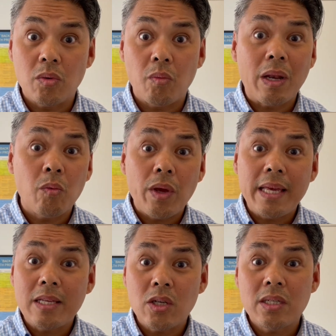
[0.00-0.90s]
when
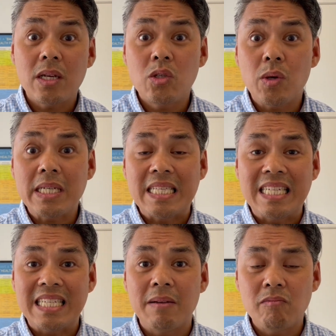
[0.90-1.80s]
we just address the
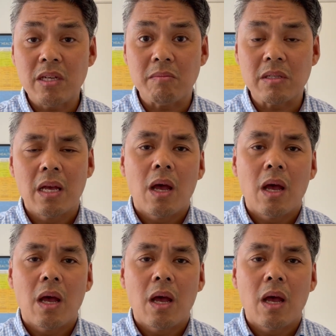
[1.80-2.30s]
symptoms.